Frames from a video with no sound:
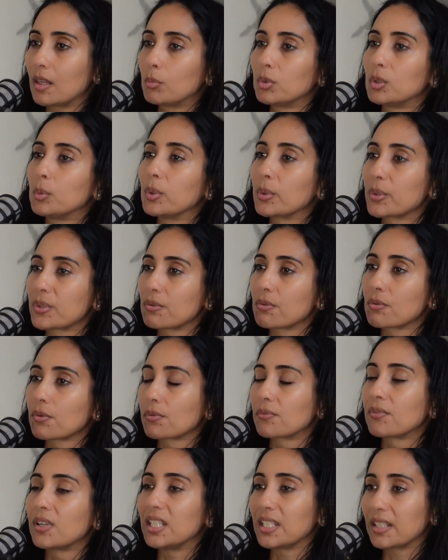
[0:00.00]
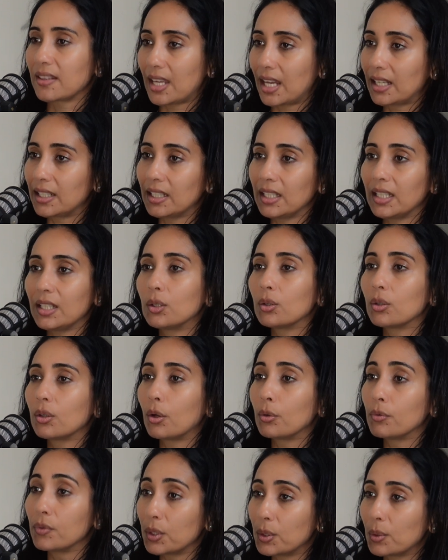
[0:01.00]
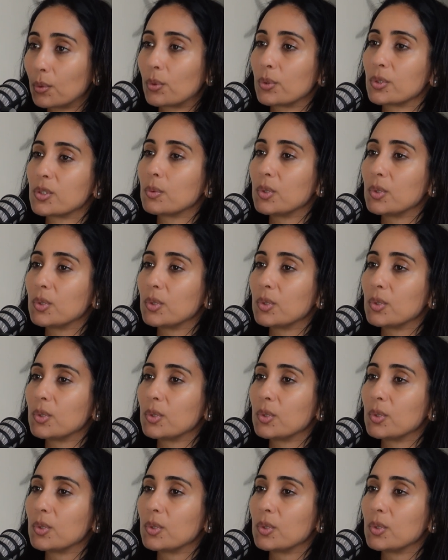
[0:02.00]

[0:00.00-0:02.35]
but we're also fulfilling that need of yours,